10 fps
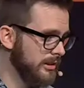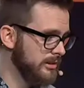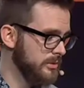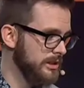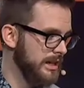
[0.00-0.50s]

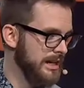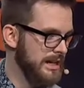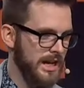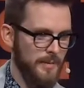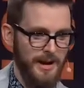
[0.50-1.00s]
this week
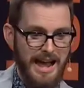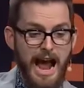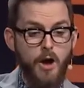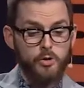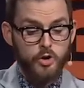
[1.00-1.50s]
about
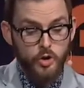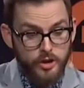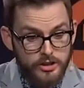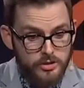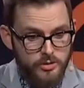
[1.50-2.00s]
how
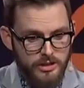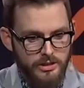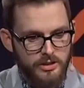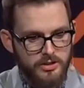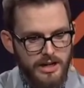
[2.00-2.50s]
good you think
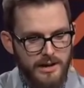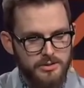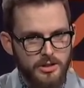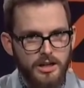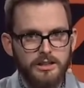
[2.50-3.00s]
their drafts
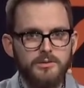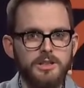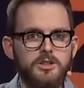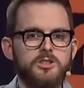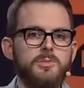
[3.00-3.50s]
are. I'd love to
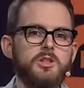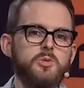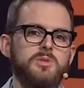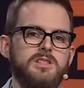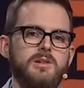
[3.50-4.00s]
hear some of the
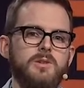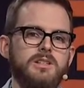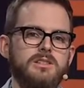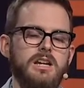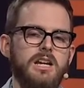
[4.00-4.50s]

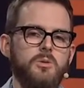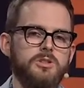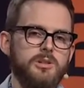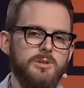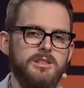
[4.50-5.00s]
specifics with
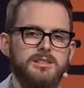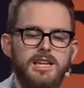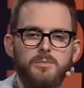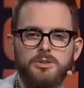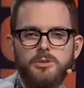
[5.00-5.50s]
some of the examples